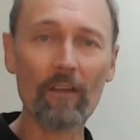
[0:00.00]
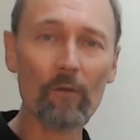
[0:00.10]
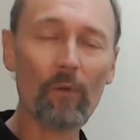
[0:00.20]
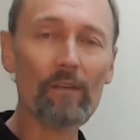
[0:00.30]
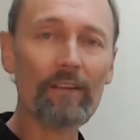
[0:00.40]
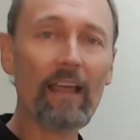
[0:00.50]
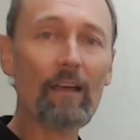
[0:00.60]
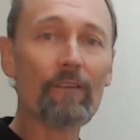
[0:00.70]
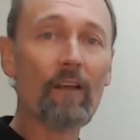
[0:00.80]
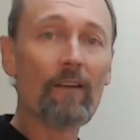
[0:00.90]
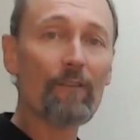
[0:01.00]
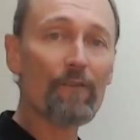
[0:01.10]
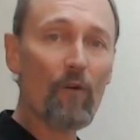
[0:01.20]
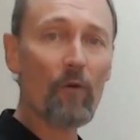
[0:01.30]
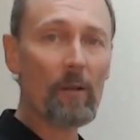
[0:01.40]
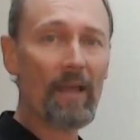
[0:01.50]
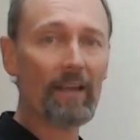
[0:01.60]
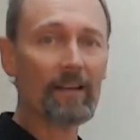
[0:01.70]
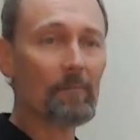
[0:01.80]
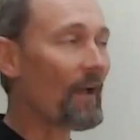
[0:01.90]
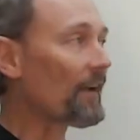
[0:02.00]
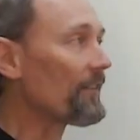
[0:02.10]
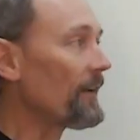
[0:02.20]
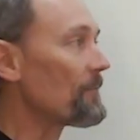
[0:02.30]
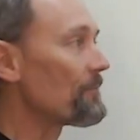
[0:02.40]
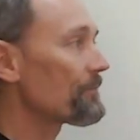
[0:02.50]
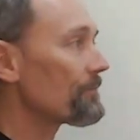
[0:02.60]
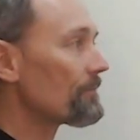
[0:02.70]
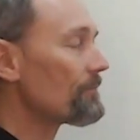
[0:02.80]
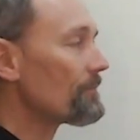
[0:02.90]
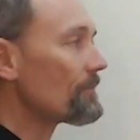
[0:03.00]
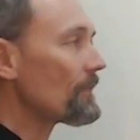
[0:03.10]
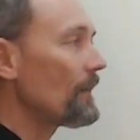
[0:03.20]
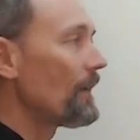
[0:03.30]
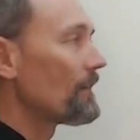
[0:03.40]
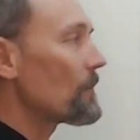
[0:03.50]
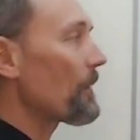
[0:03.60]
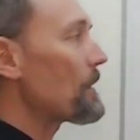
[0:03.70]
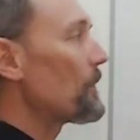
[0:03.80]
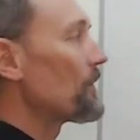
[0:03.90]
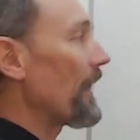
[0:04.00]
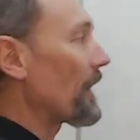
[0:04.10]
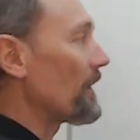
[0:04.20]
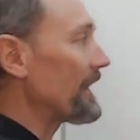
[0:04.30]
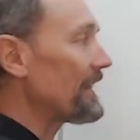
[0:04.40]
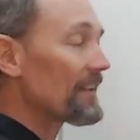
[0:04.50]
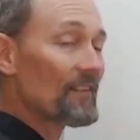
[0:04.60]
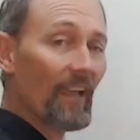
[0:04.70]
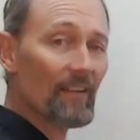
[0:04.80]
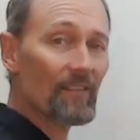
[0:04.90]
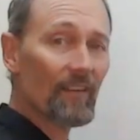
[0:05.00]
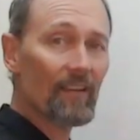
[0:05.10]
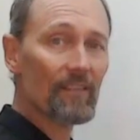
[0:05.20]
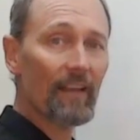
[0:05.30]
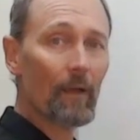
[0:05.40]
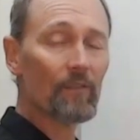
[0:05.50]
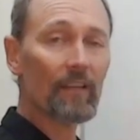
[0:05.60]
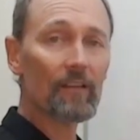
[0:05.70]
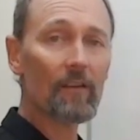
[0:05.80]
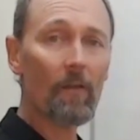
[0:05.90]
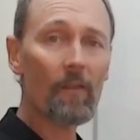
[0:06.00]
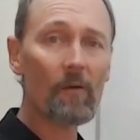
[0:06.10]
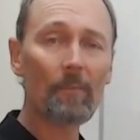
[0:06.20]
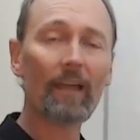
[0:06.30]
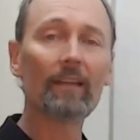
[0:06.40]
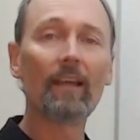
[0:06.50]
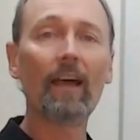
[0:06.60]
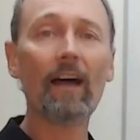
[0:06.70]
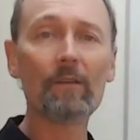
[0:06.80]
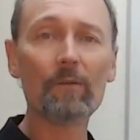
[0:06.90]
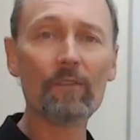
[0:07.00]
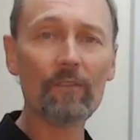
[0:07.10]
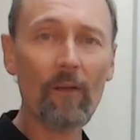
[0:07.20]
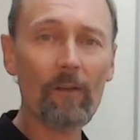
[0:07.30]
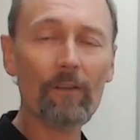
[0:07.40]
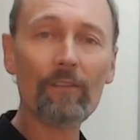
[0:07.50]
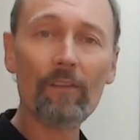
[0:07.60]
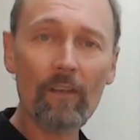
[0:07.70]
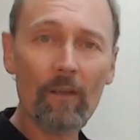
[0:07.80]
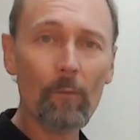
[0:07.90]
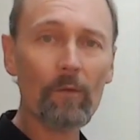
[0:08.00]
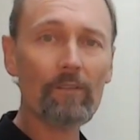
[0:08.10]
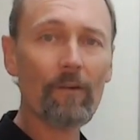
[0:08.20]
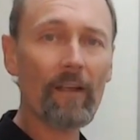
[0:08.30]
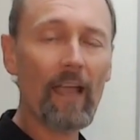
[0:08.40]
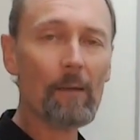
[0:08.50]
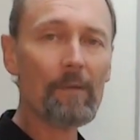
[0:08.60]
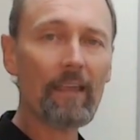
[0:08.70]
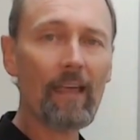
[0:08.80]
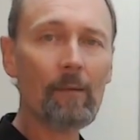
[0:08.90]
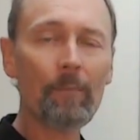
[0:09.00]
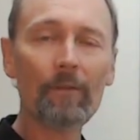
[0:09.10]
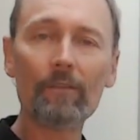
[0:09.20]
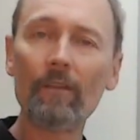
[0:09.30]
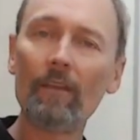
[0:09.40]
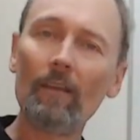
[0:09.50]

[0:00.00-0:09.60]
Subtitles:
to even have thought about it back then. The people that got in at 10 cents are now sitting on them at hundreds of dollars. Well, they're very happy campers.